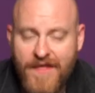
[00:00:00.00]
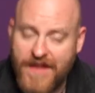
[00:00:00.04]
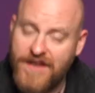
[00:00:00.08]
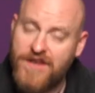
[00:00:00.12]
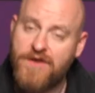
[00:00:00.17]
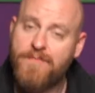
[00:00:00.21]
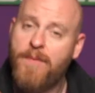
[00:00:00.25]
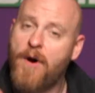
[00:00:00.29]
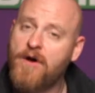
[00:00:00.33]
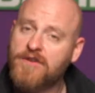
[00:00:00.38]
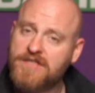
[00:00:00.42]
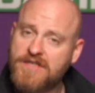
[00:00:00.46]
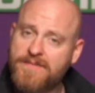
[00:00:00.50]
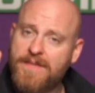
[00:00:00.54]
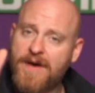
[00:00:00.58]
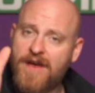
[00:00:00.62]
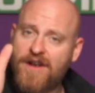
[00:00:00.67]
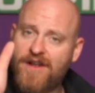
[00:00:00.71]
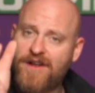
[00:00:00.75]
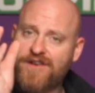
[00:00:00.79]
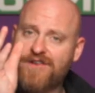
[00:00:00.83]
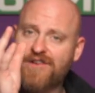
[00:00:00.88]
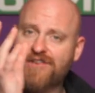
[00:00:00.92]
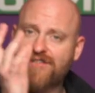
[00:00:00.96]
Then you post
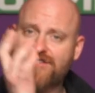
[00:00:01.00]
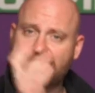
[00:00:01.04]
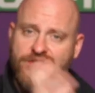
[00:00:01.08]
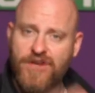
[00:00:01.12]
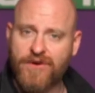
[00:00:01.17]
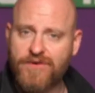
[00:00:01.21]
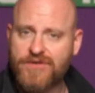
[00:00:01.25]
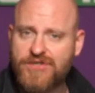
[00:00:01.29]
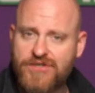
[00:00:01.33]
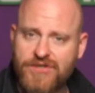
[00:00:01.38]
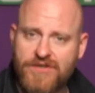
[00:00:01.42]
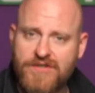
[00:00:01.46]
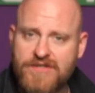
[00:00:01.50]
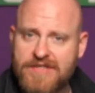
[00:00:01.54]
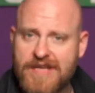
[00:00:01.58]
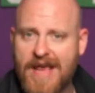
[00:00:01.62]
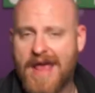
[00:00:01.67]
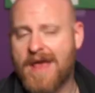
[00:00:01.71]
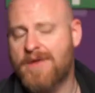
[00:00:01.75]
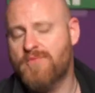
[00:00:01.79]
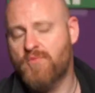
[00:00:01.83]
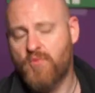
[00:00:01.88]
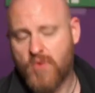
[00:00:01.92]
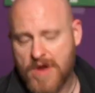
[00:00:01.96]
about it on your socials
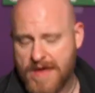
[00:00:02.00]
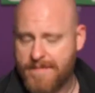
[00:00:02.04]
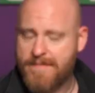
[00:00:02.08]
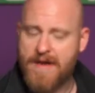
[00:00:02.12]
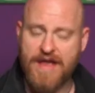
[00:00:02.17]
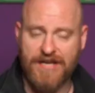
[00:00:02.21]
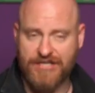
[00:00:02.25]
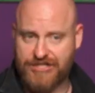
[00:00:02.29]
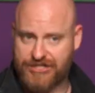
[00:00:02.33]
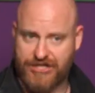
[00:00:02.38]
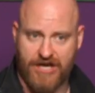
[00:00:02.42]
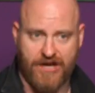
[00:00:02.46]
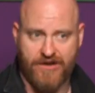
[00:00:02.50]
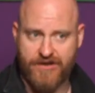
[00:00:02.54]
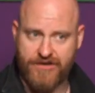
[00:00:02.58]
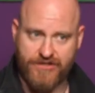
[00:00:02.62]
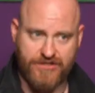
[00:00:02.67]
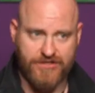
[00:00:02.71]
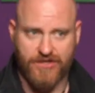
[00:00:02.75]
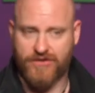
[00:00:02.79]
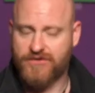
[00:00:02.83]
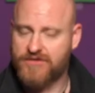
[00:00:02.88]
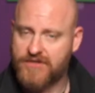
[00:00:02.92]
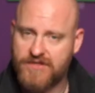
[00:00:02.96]
and we may share your
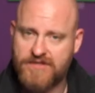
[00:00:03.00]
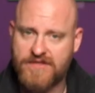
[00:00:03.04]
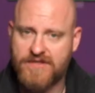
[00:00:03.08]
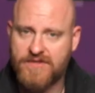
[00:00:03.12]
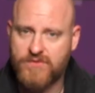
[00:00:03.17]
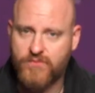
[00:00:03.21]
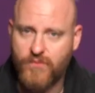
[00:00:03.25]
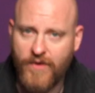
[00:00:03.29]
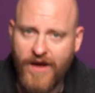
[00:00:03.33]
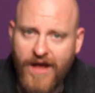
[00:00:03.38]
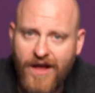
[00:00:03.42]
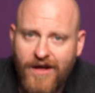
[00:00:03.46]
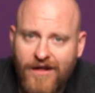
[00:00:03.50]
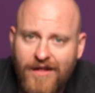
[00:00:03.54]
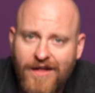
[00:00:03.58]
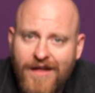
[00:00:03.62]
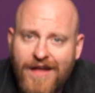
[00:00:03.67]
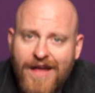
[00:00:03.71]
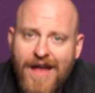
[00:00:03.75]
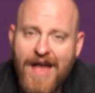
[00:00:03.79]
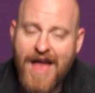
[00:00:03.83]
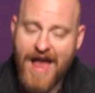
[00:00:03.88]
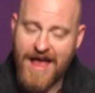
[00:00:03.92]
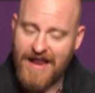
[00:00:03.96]
socials as well.
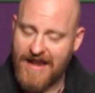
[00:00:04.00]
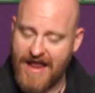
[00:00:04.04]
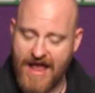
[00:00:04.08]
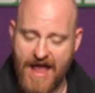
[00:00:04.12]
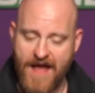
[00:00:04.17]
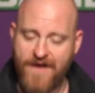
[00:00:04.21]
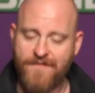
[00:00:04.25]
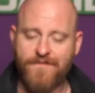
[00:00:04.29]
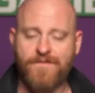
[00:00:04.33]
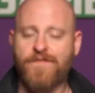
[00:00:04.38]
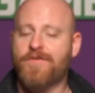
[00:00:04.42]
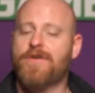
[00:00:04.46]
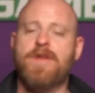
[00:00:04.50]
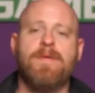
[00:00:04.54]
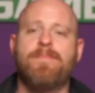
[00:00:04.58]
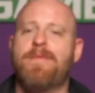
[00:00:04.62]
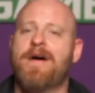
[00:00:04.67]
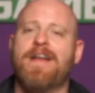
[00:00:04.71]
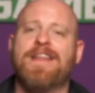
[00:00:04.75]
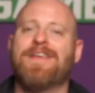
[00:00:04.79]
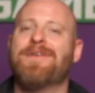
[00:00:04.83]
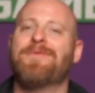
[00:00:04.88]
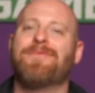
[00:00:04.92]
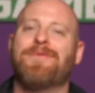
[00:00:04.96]
And
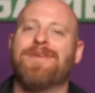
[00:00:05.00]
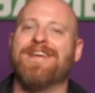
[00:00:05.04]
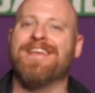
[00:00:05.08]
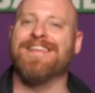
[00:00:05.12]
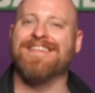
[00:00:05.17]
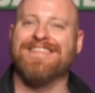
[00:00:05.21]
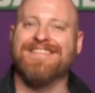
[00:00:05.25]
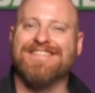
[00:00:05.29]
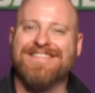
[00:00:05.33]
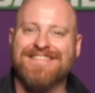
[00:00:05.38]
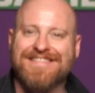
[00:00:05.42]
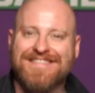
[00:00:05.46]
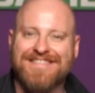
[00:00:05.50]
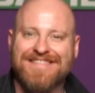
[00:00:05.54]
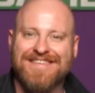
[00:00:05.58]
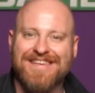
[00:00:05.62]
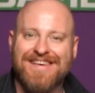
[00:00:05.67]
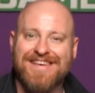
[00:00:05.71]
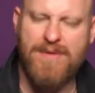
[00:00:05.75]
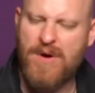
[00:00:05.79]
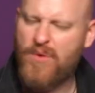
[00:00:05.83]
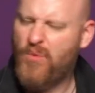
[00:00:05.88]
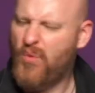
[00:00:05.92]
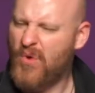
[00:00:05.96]
everybody wins.
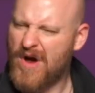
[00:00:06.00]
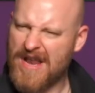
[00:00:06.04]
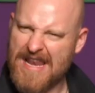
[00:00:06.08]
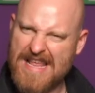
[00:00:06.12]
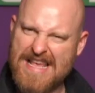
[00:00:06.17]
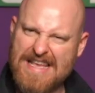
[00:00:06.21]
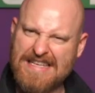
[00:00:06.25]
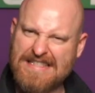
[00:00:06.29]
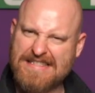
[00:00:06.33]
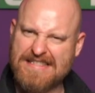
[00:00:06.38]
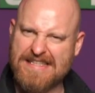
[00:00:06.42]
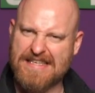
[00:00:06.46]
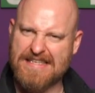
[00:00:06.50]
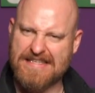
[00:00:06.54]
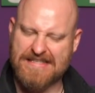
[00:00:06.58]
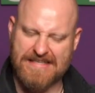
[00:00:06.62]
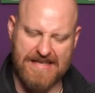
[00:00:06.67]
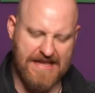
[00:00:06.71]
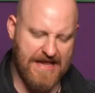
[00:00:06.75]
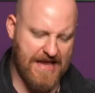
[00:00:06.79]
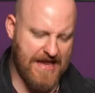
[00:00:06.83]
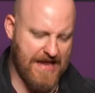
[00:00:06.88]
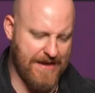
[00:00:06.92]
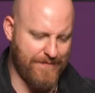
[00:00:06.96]
But what is this
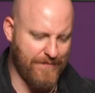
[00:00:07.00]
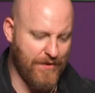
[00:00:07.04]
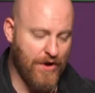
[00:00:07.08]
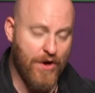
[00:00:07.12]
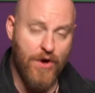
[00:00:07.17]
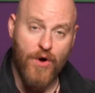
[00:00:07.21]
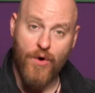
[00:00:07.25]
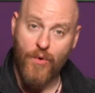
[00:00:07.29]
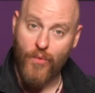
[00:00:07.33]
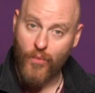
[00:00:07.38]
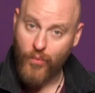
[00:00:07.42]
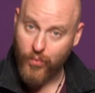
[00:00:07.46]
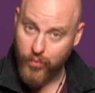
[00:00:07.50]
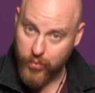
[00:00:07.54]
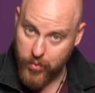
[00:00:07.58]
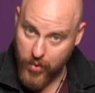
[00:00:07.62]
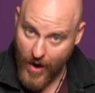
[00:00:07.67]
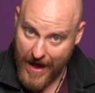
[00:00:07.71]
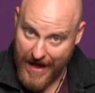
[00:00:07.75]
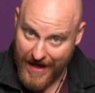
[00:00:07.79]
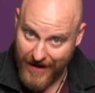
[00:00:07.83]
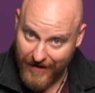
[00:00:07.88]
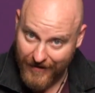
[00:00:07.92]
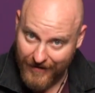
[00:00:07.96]
game?
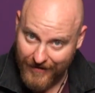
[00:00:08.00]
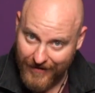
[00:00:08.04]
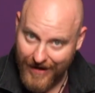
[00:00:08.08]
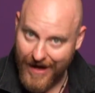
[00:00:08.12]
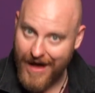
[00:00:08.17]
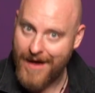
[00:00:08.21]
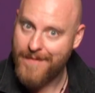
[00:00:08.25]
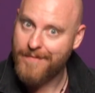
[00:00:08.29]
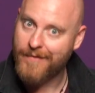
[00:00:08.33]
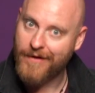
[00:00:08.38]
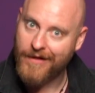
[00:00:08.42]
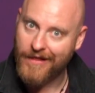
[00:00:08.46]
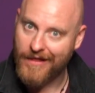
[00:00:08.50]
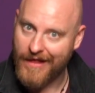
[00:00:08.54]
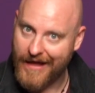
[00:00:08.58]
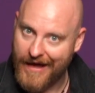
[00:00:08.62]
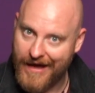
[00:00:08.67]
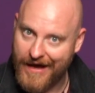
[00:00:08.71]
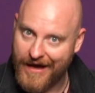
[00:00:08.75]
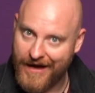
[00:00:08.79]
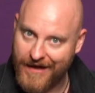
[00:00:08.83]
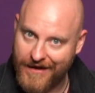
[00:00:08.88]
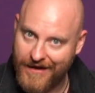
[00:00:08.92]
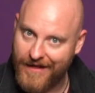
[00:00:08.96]
Well, I'm
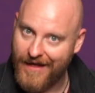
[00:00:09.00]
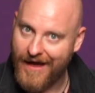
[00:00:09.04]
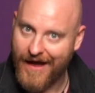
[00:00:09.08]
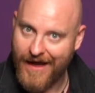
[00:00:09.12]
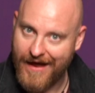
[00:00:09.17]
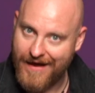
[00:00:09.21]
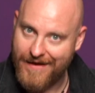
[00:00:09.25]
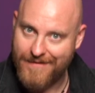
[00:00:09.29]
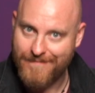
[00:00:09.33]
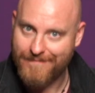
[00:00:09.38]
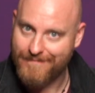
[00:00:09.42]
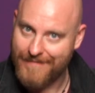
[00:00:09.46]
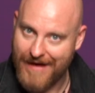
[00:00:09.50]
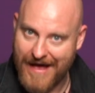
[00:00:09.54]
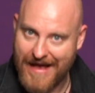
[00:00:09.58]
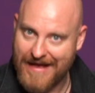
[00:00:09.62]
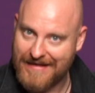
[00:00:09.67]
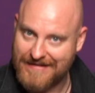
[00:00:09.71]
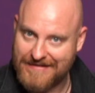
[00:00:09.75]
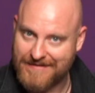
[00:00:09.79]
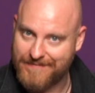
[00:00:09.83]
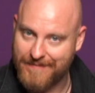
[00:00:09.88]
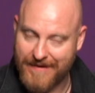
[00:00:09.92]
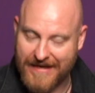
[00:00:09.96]
glad I
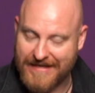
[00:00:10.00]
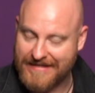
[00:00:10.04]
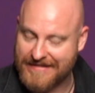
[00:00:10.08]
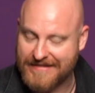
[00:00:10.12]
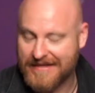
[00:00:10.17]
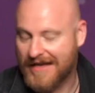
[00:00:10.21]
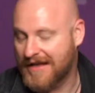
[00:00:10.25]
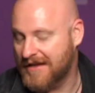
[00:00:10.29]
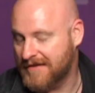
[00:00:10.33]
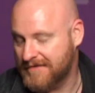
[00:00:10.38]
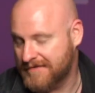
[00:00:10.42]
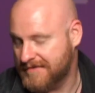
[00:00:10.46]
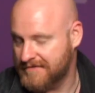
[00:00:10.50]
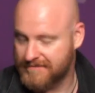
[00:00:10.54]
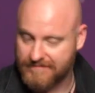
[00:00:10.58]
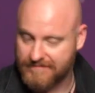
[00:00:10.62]
asked myself.